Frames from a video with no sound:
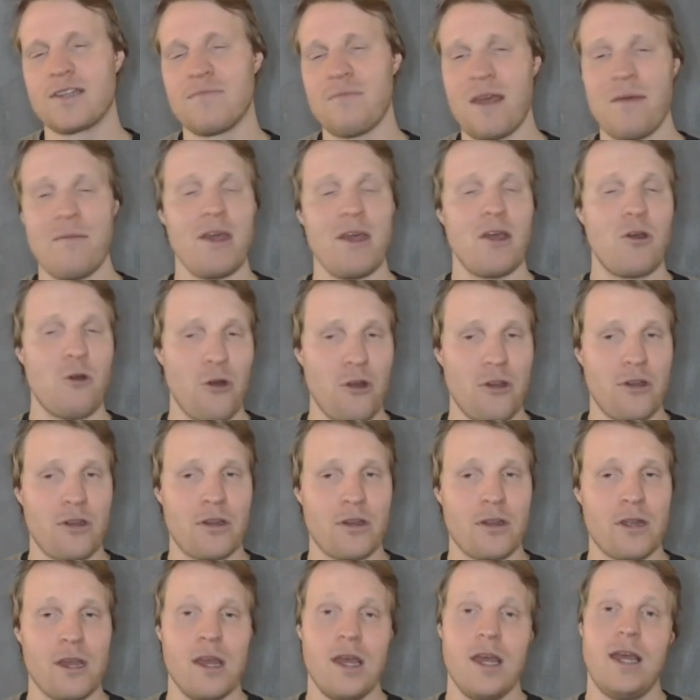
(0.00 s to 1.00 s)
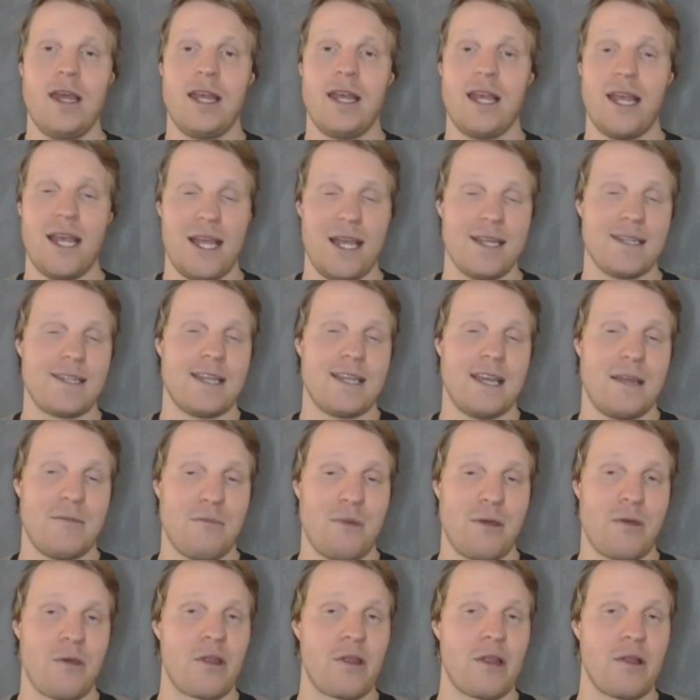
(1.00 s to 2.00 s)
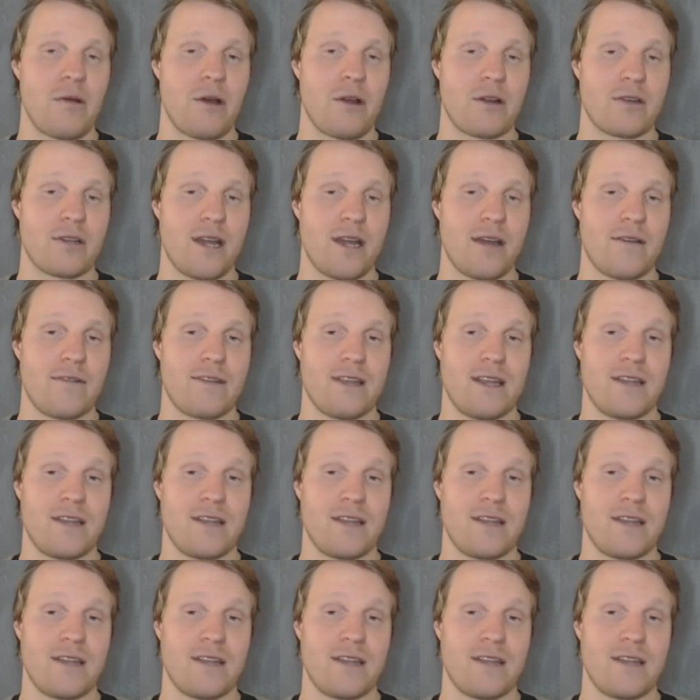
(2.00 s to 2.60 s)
Maybe Gordon, he is in my Wildcard draft,